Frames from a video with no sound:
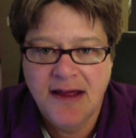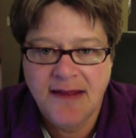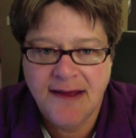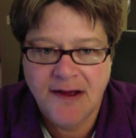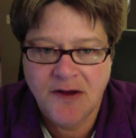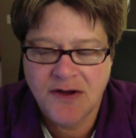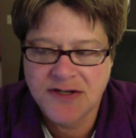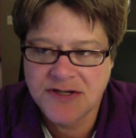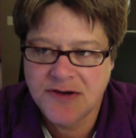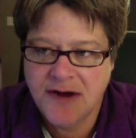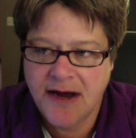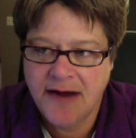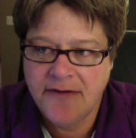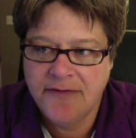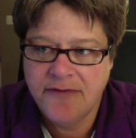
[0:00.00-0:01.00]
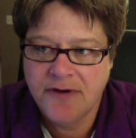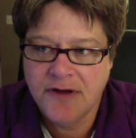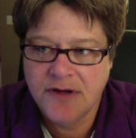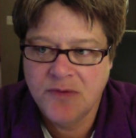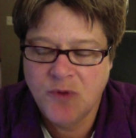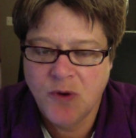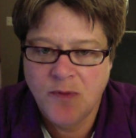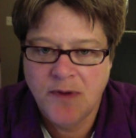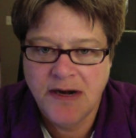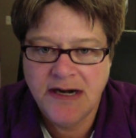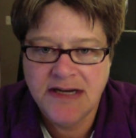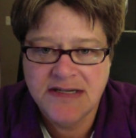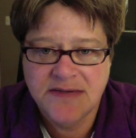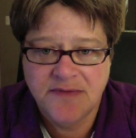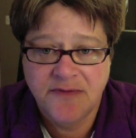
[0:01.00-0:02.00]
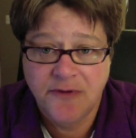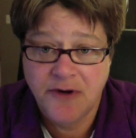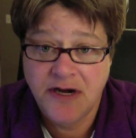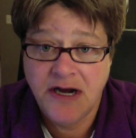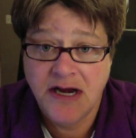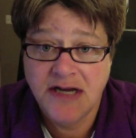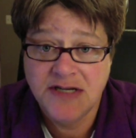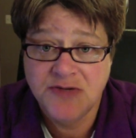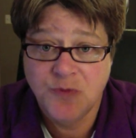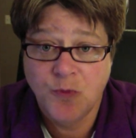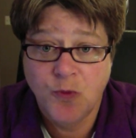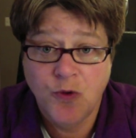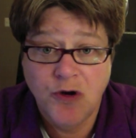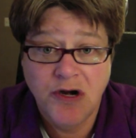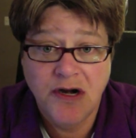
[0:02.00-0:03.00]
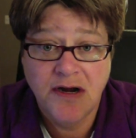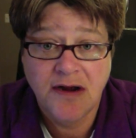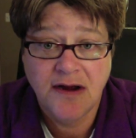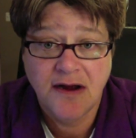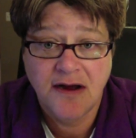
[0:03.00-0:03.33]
They also have, for a little more money, some very nice wood